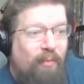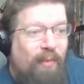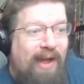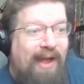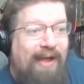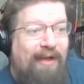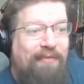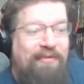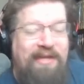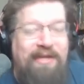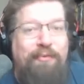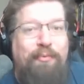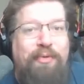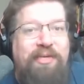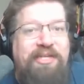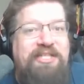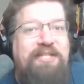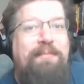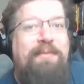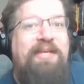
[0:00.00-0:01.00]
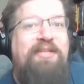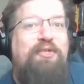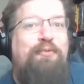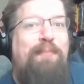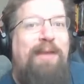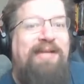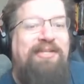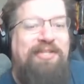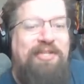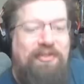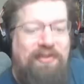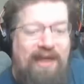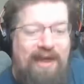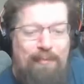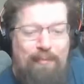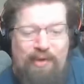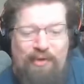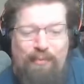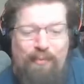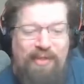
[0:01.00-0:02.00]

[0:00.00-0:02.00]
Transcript: wild and reasonably expect to climb with,